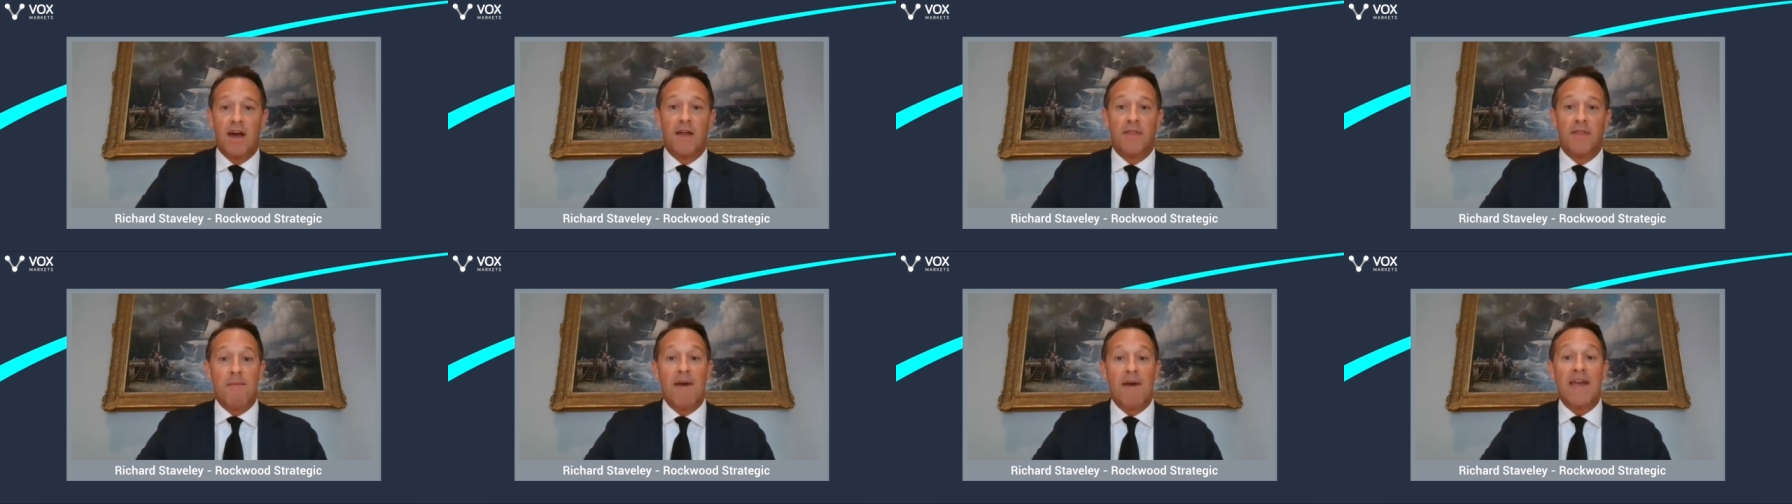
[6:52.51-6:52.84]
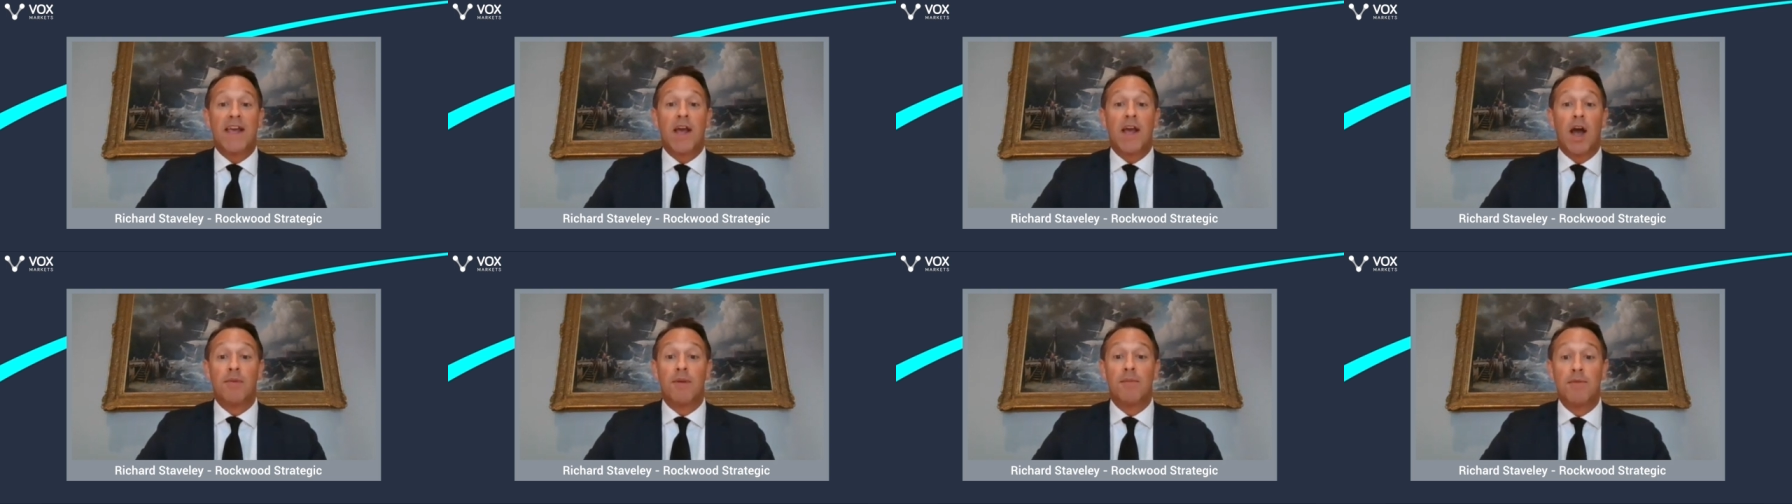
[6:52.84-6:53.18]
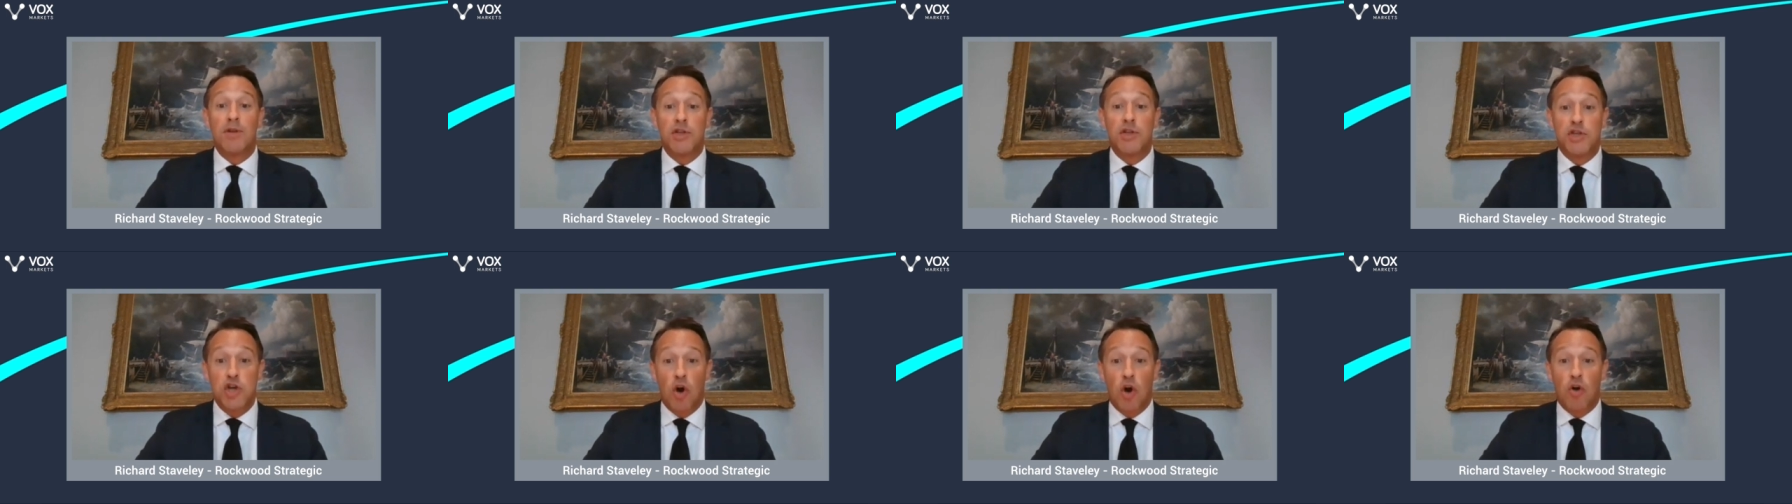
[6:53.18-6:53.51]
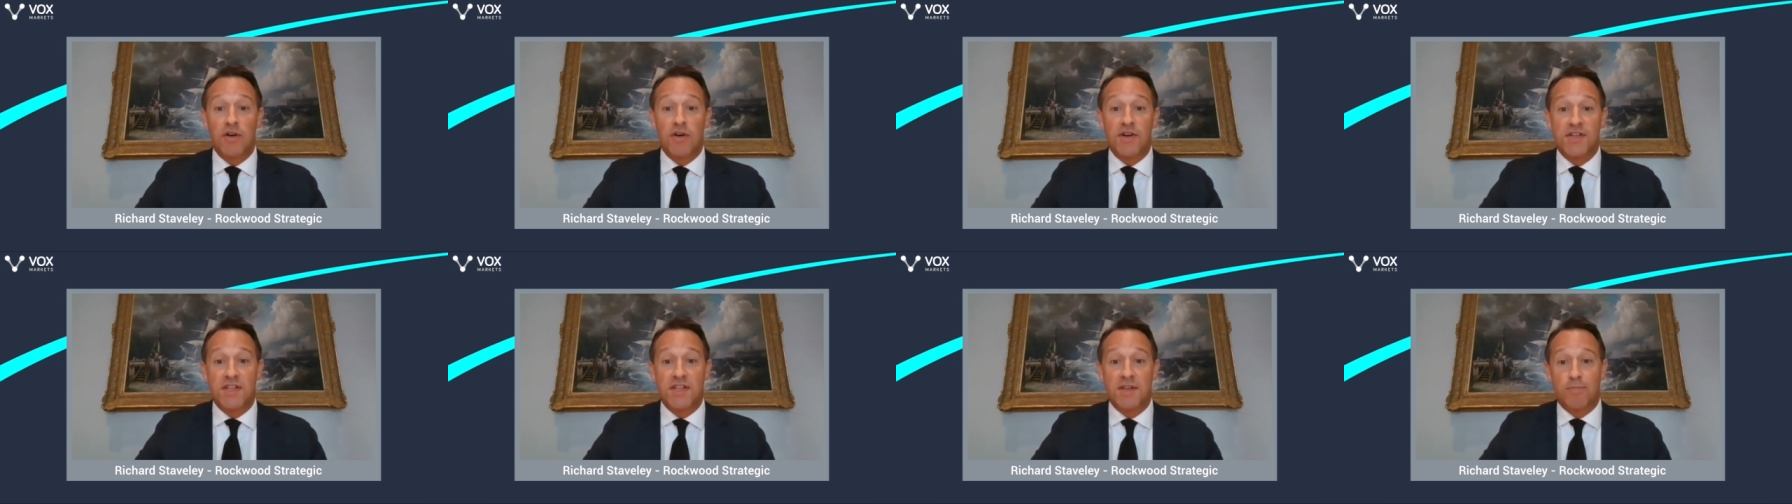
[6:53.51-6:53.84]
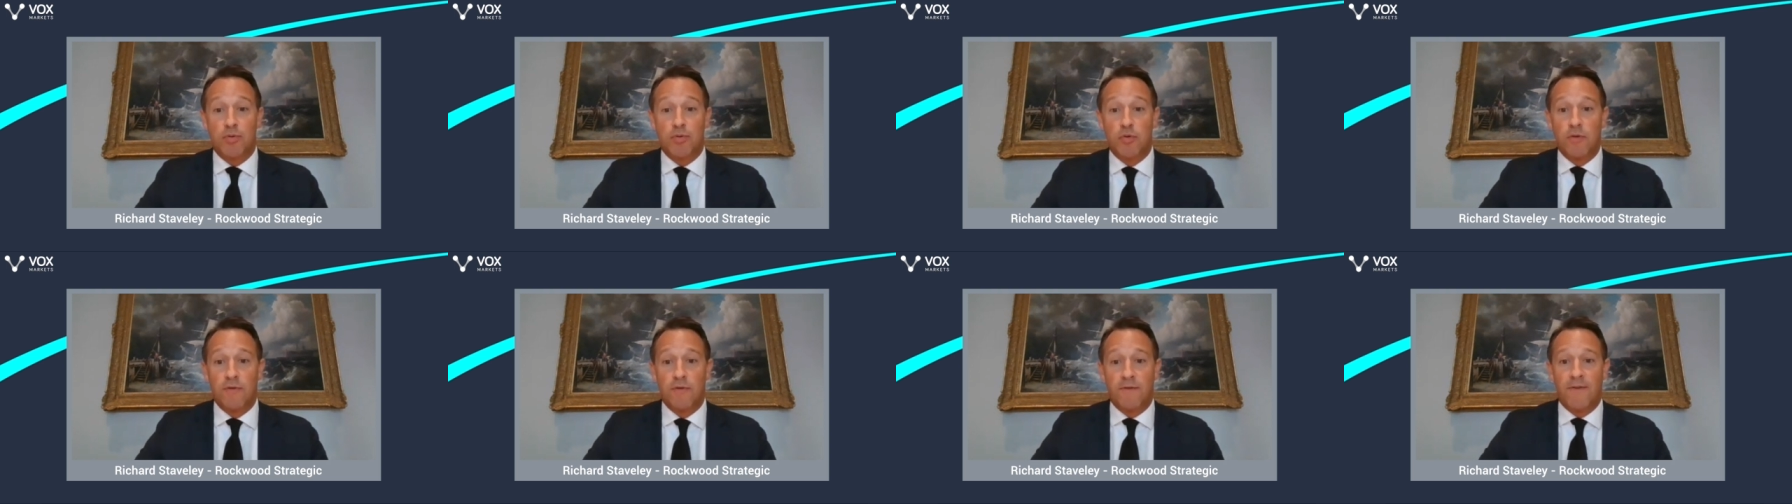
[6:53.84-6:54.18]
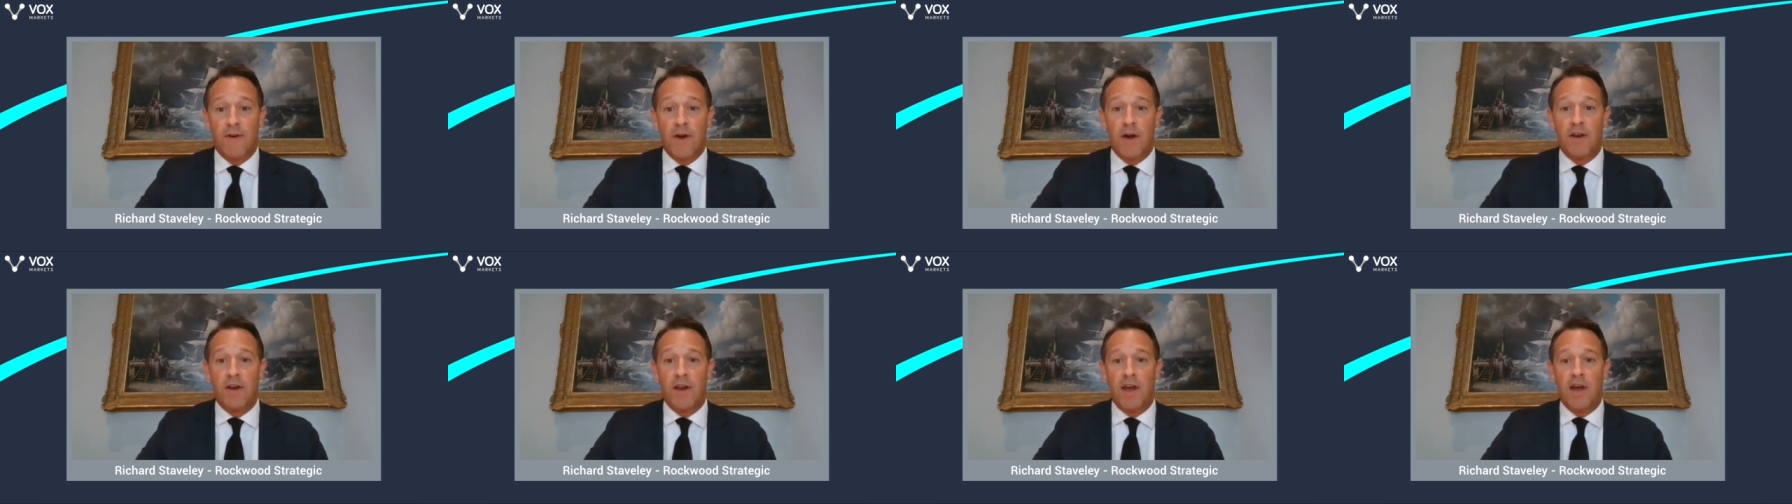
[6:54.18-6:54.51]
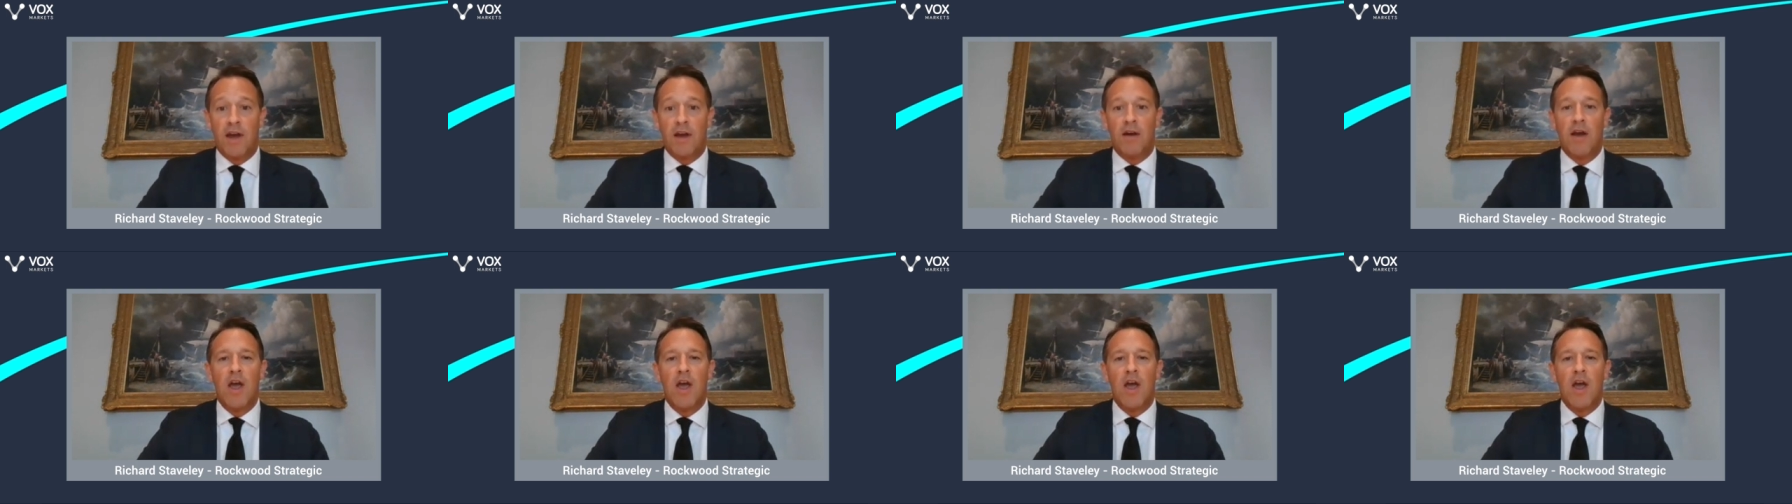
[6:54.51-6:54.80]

That make up the majority of the portfolio.